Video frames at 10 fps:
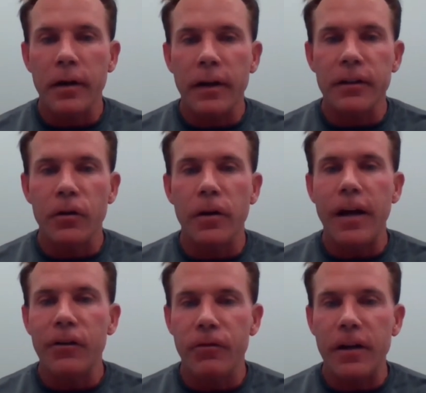We've got the good
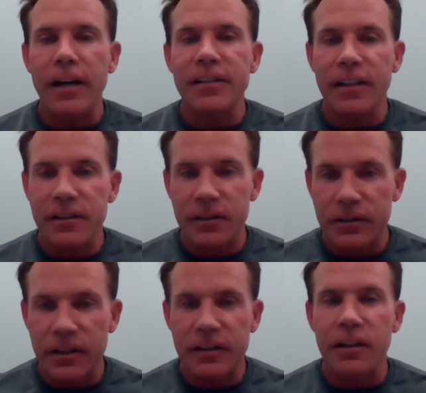HVAC
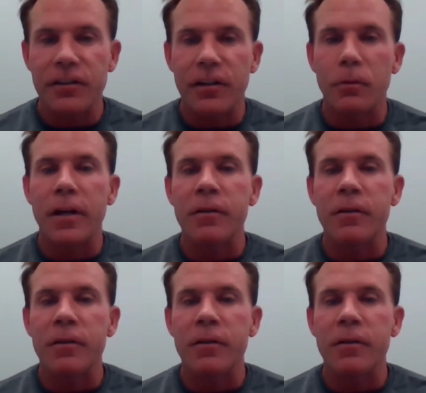system